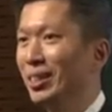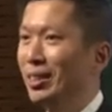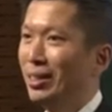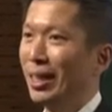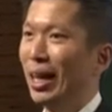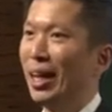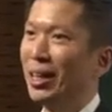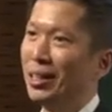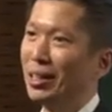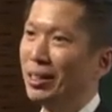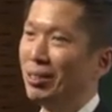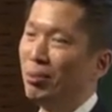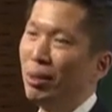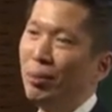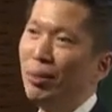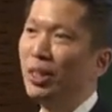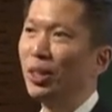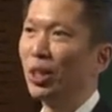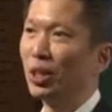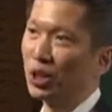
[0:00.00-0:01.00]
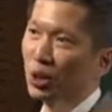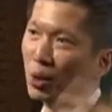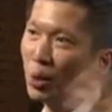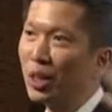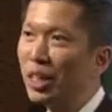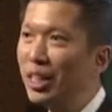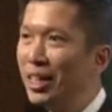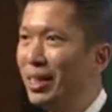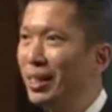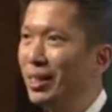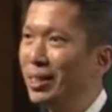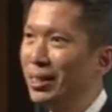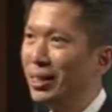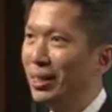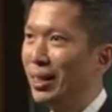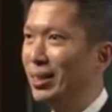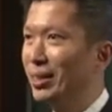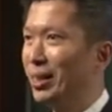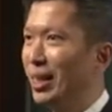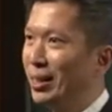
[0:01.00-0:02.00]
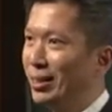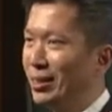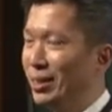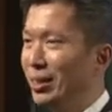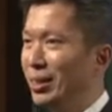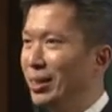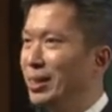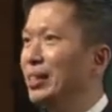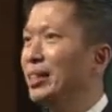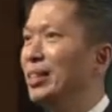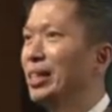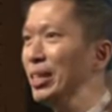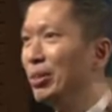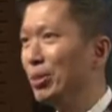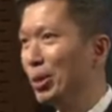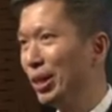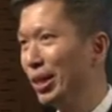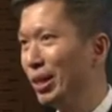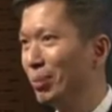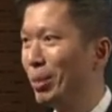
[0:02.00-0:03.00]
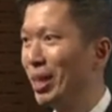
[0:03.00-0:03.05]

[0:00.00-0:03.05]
Then he's maybe not so keen. He doesn't like the interior,